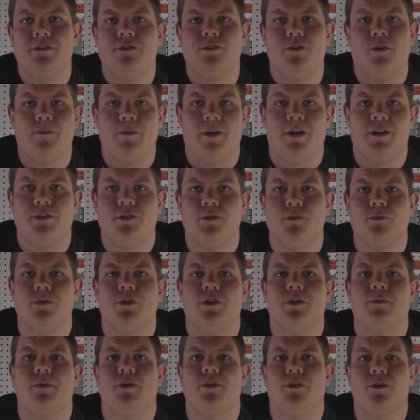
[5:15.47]
so I'm not too
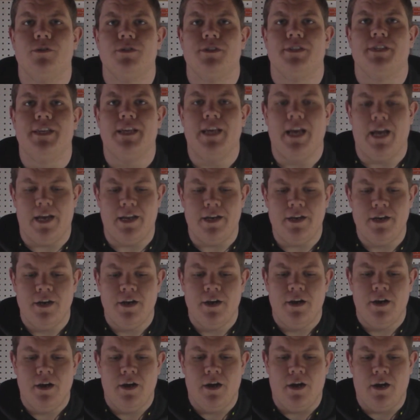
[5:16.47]
worried about those yet.
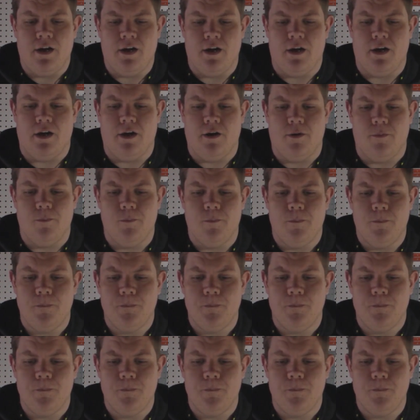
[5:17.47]
And